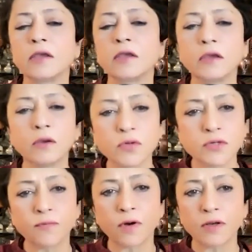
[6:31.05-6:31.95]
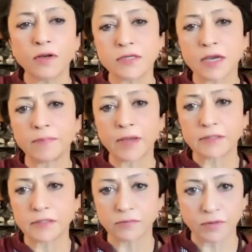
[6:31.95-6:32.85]
a huge fall in share
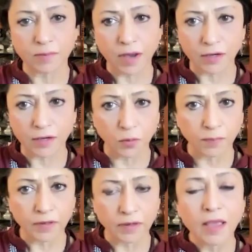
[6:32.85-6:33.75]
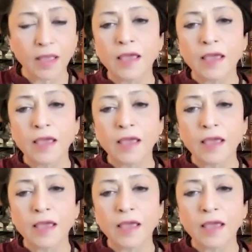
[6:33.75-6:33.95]
prices when the market opened.